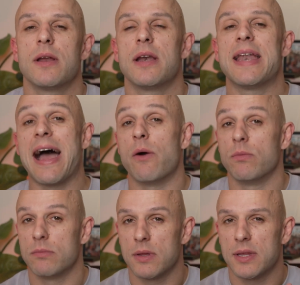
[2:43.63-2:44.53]
Now,
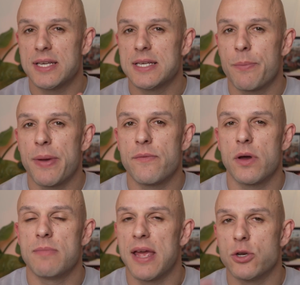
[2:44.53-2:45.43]
this is a bit of
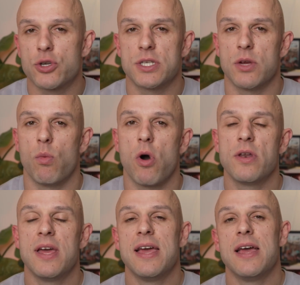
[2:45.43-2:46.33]
an interesting
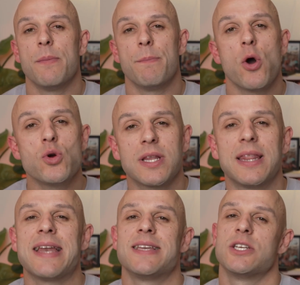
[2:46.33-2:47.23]
one. Most
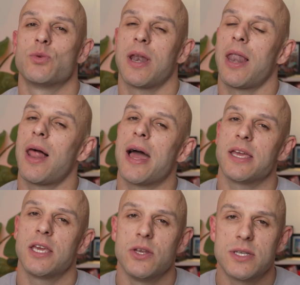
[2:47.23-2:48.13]
lenders would
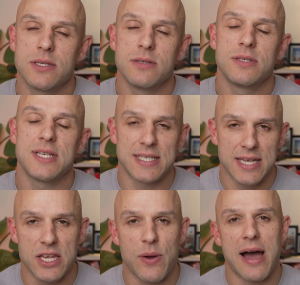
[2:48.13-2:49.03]
like you to see
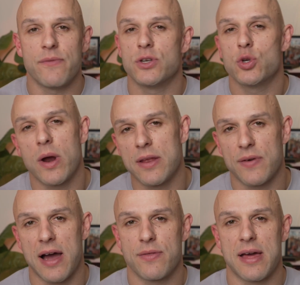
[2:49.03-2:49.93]
you have a
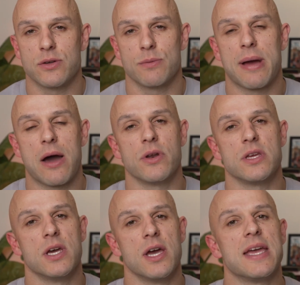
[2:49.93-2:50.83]
£25,000 a
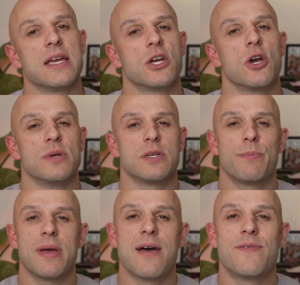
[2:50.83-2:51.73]
year income as a
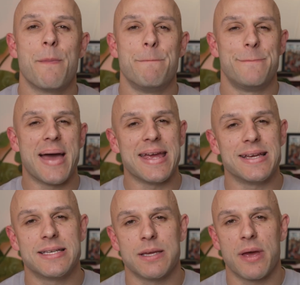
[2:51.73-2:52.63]
bit of a
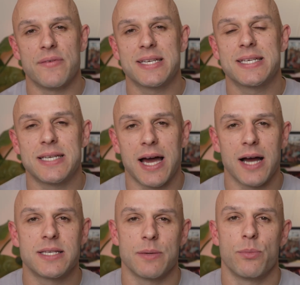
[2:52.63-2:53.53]
base, as a bit of a
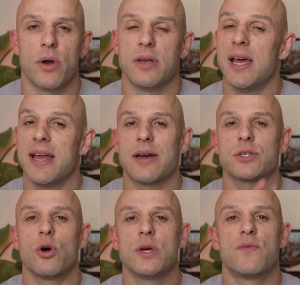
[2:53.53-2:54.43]
starting point. Now, it's
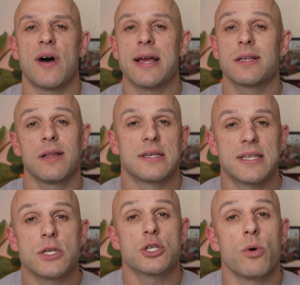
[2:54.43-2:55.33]
not always vital. I've
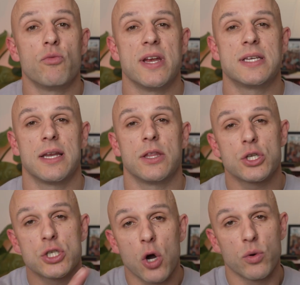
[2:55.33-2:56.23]
seen someone recently that
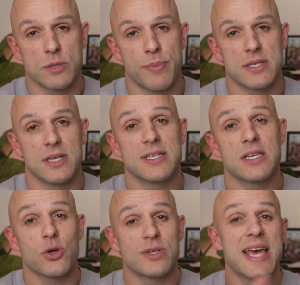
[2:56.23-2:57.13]
sold his business,
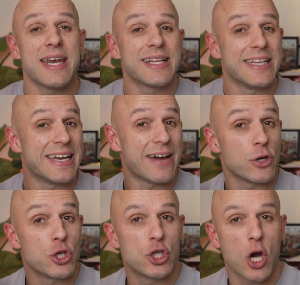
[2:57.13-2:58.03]
so technically didn't have a
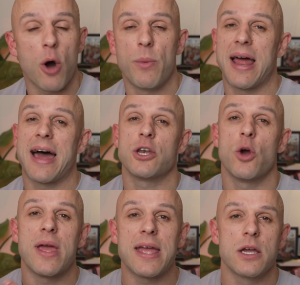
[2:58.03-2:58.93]
job and had
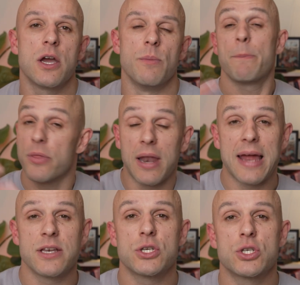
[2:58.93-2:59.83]
no income, but the lenders